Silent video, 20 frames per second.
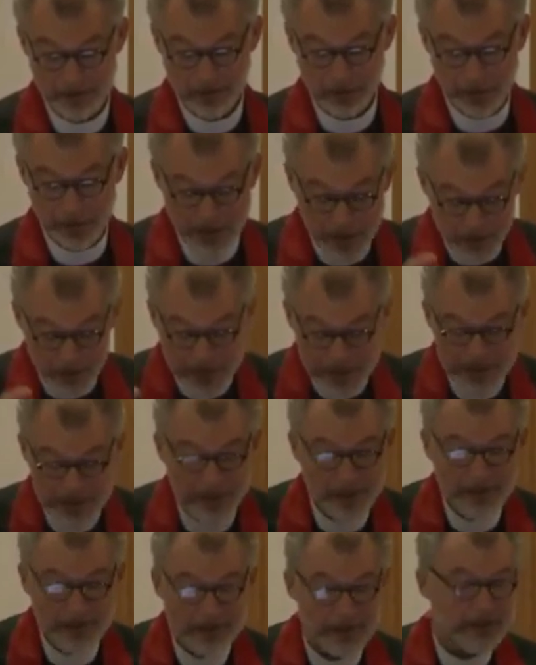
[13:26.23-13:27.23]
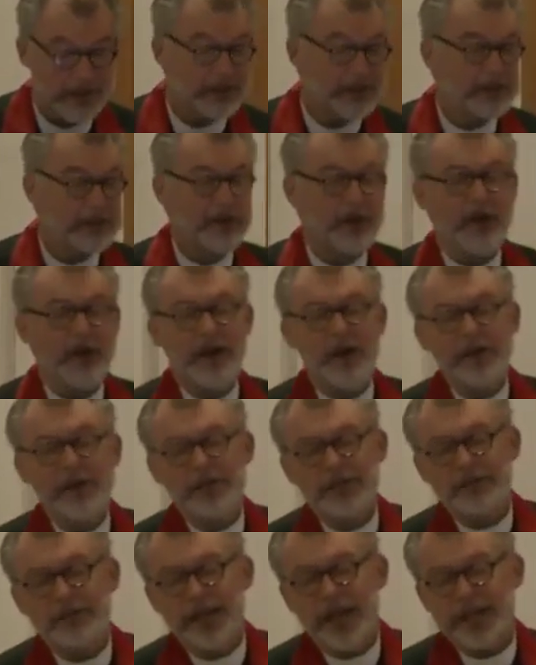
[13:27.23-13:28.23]
whether it was the
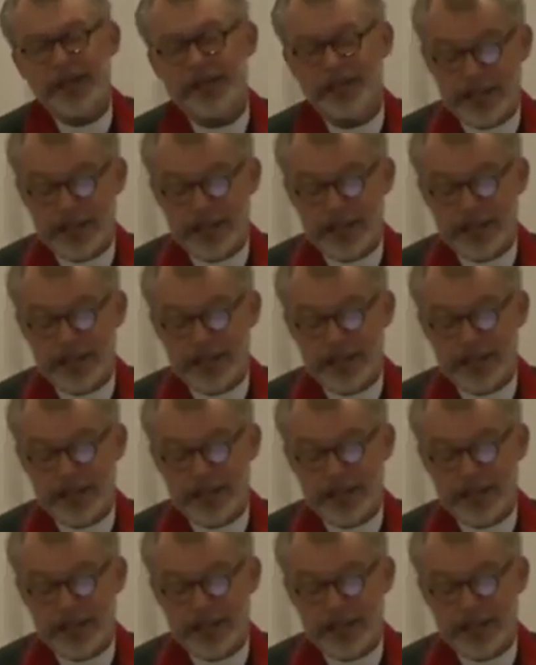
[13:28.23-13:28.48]
loss of that